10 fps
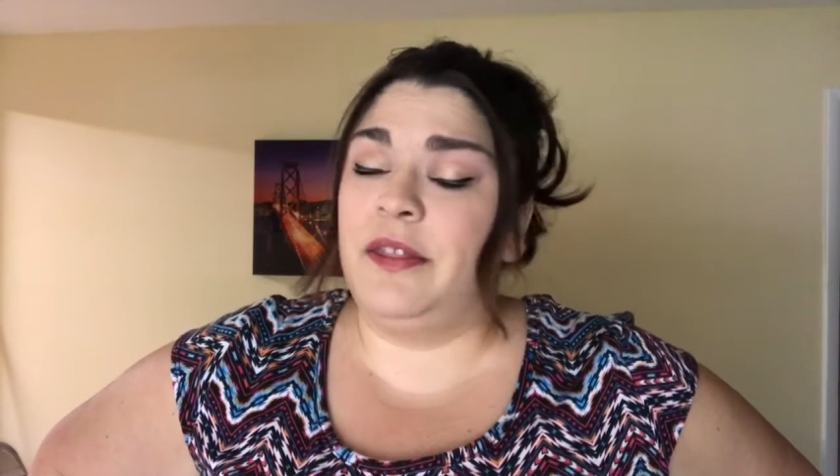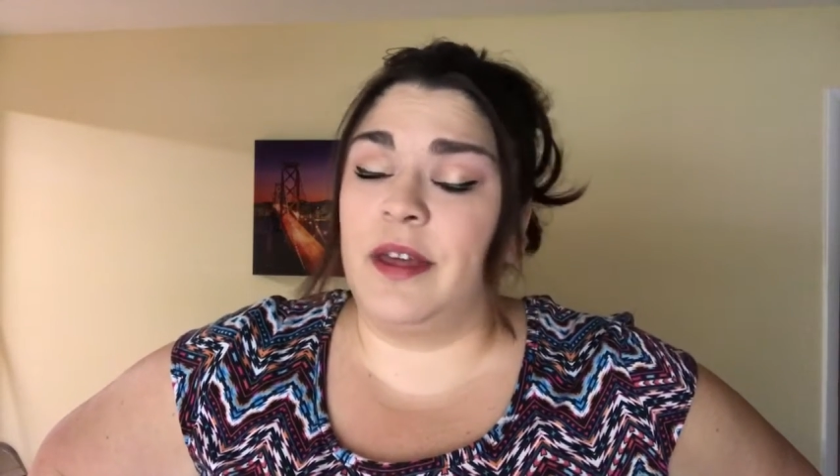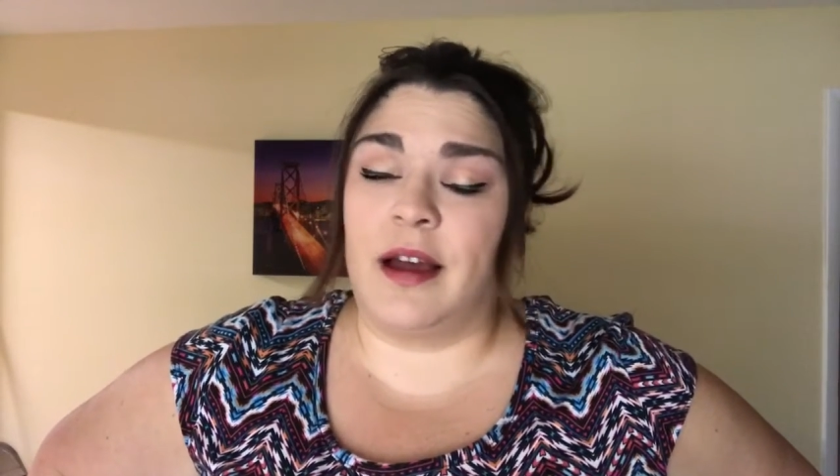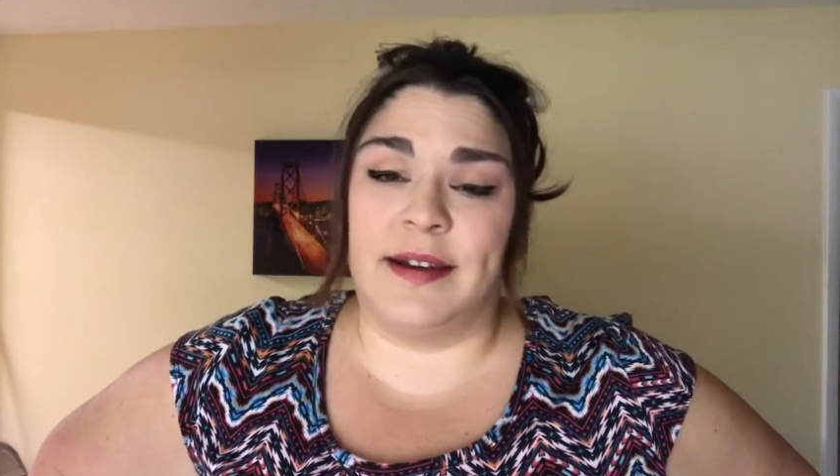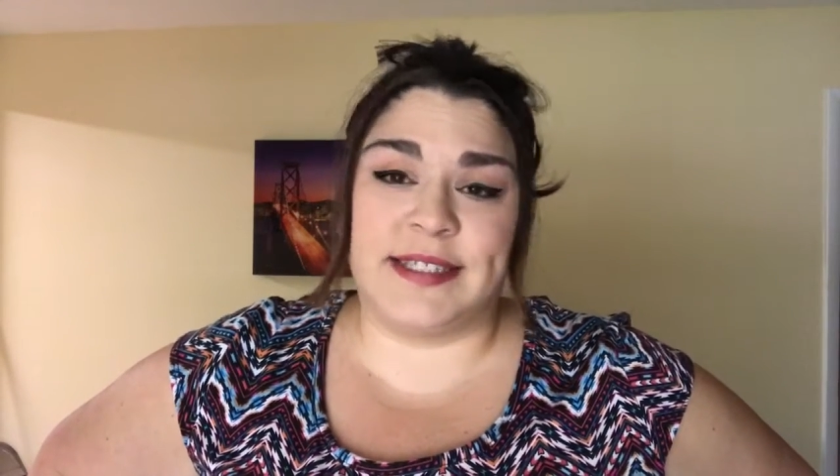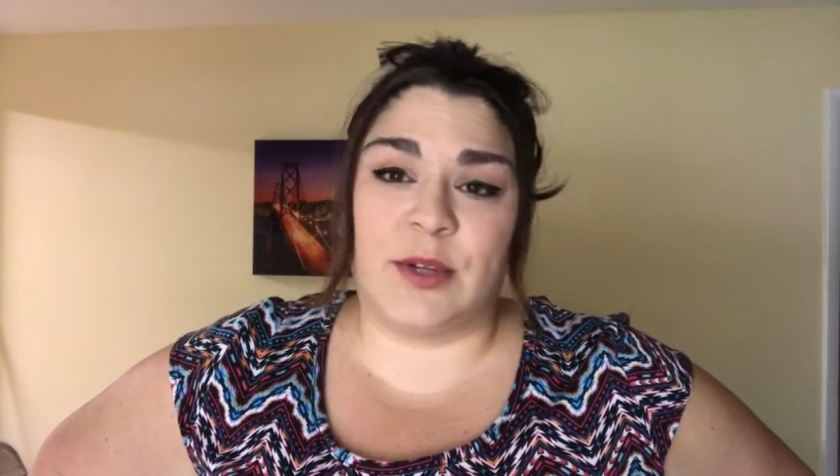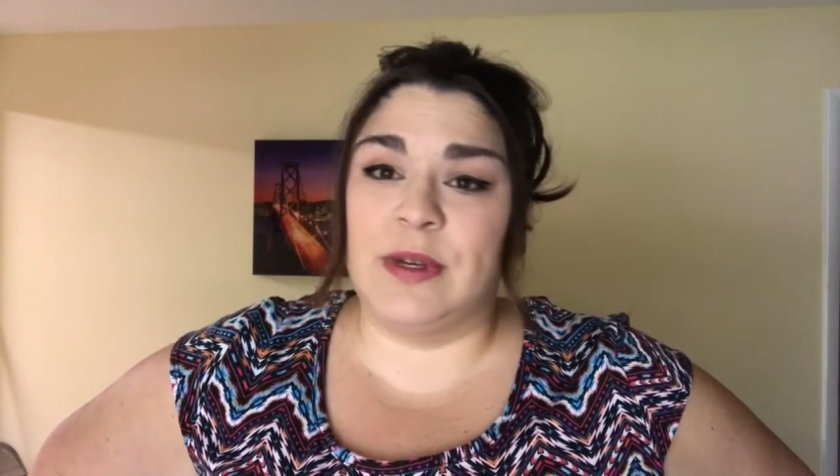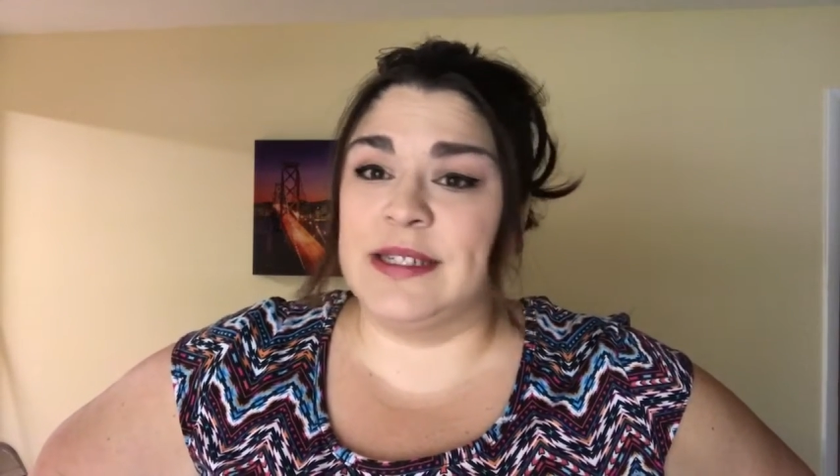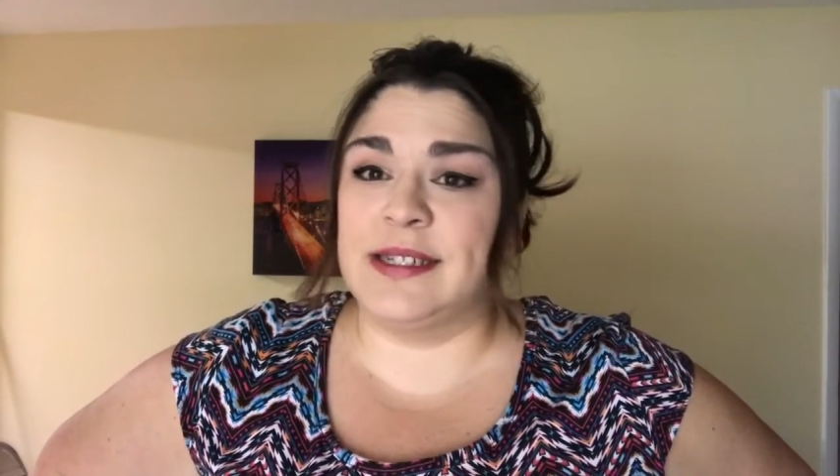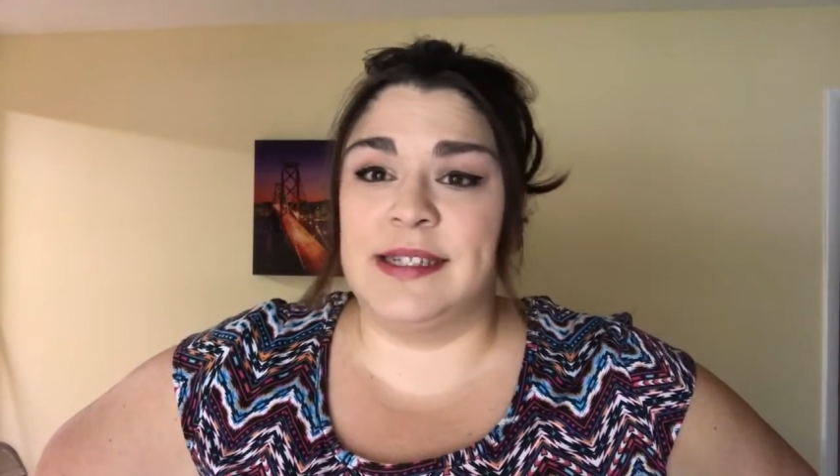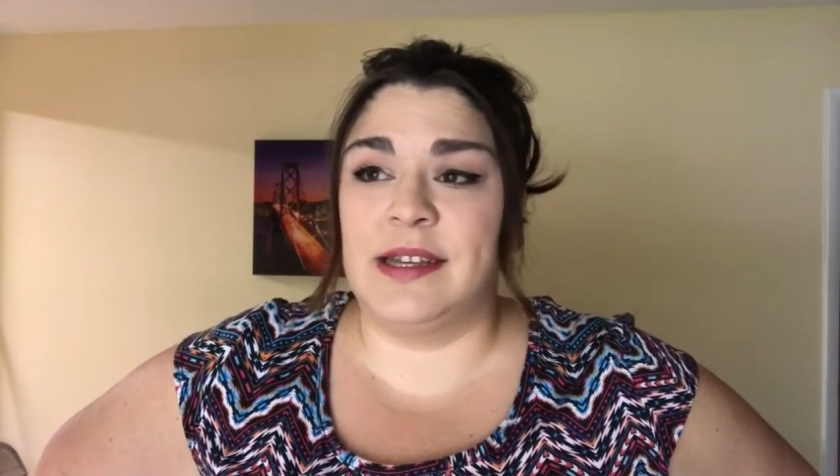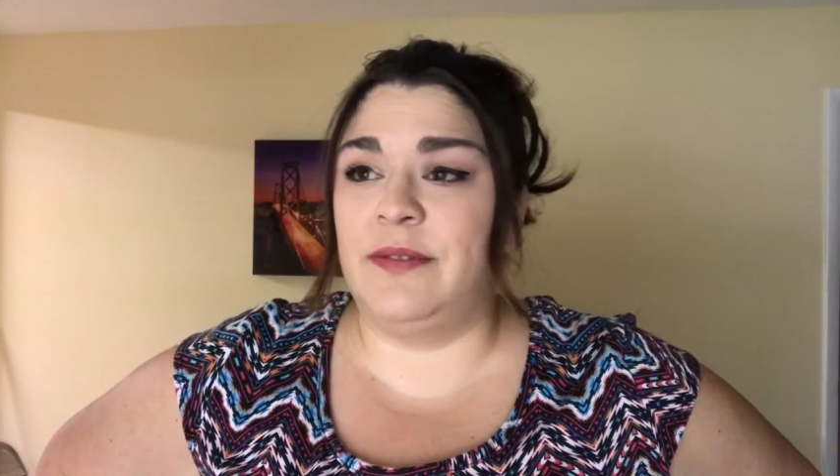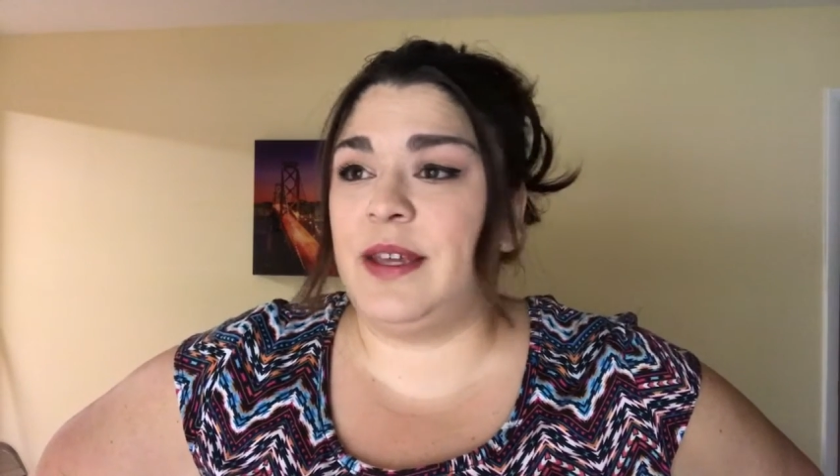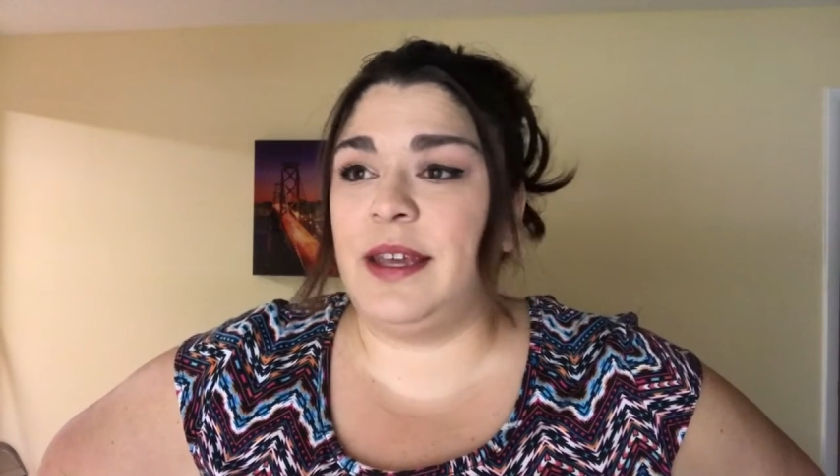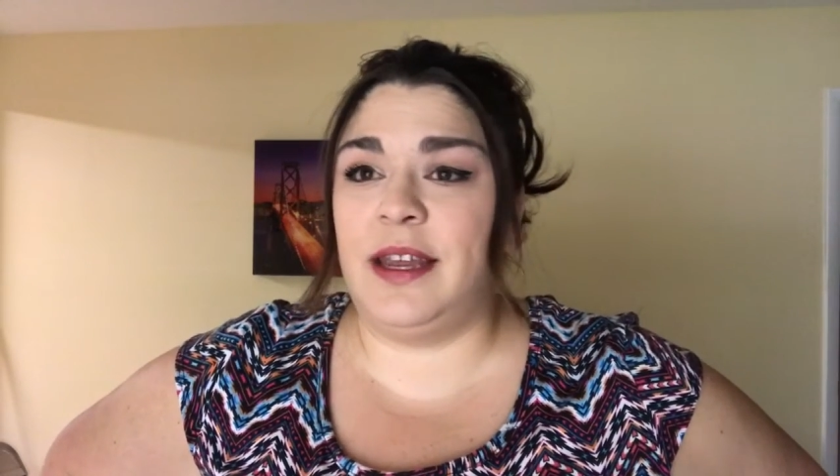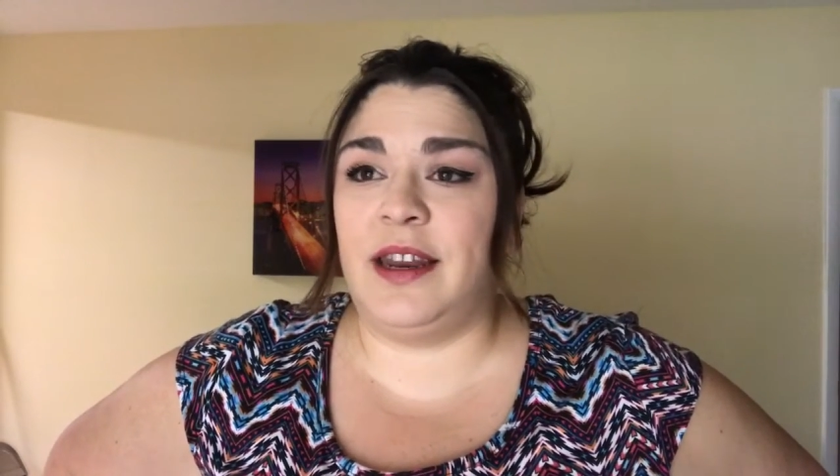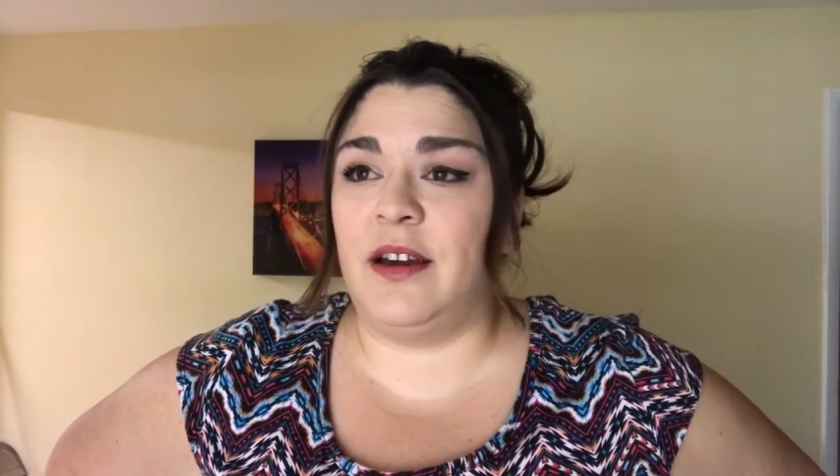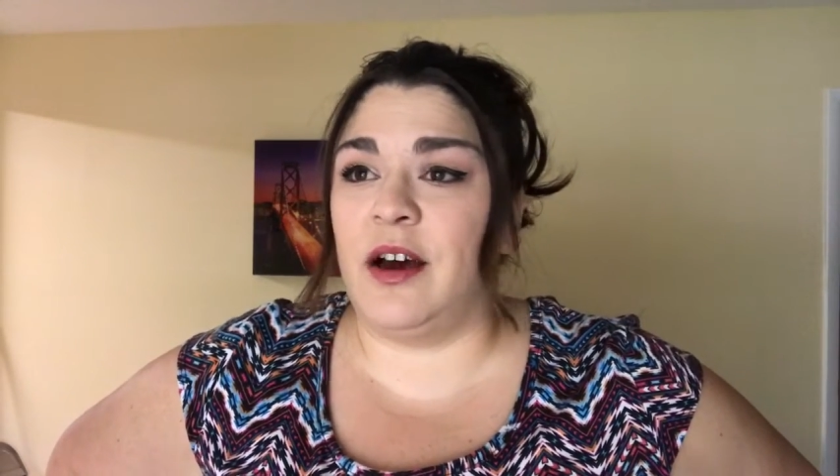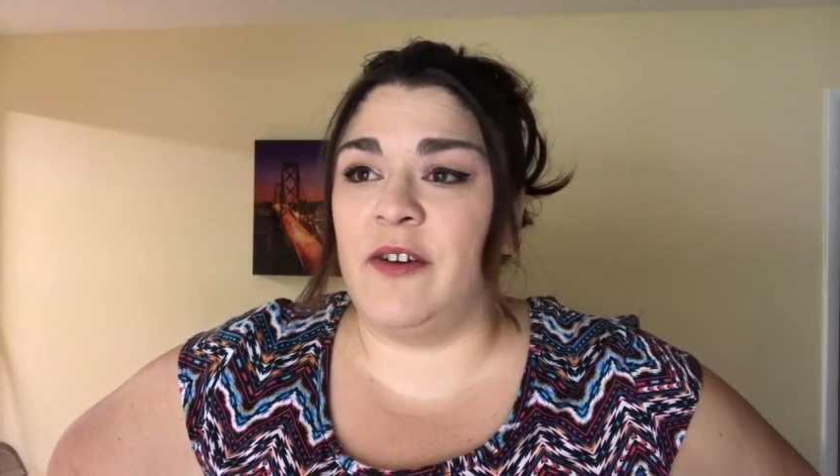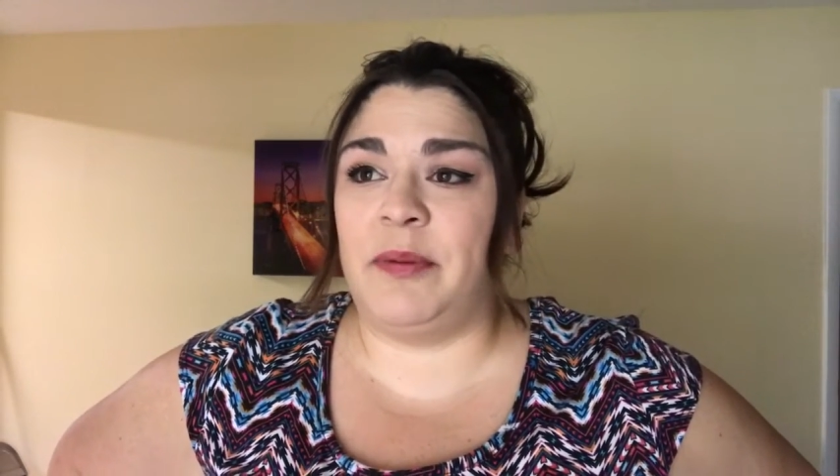the consequences of eating
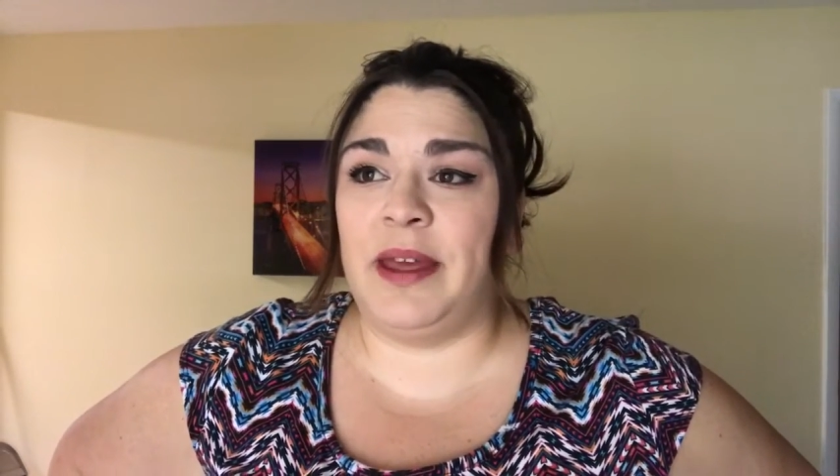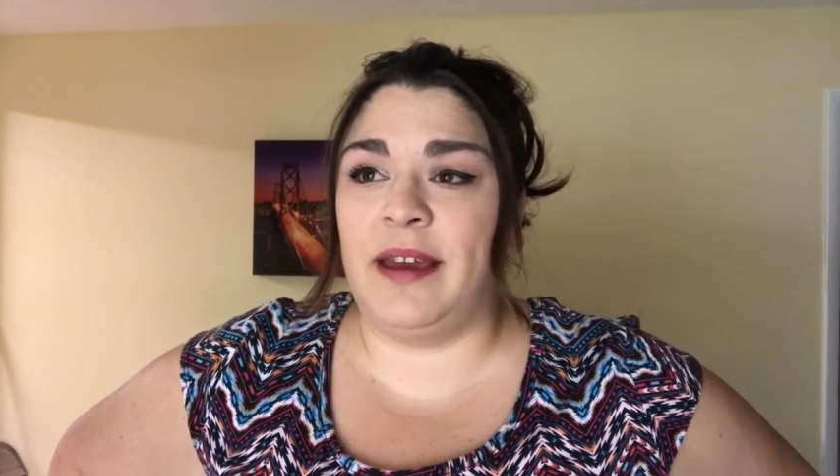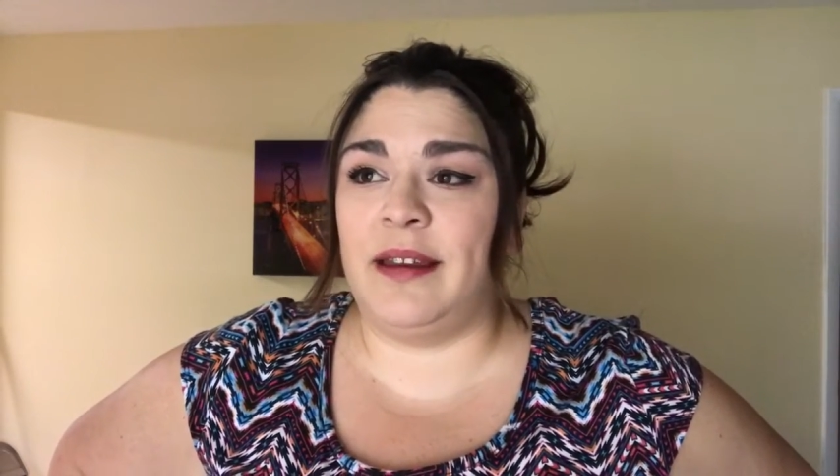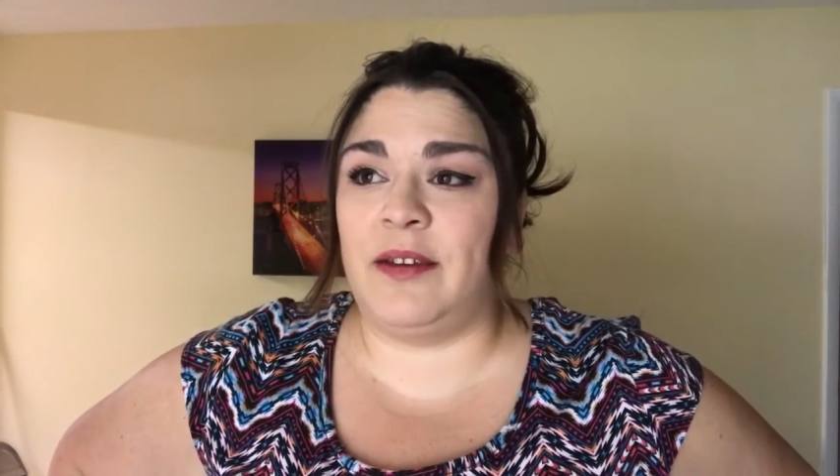off plan.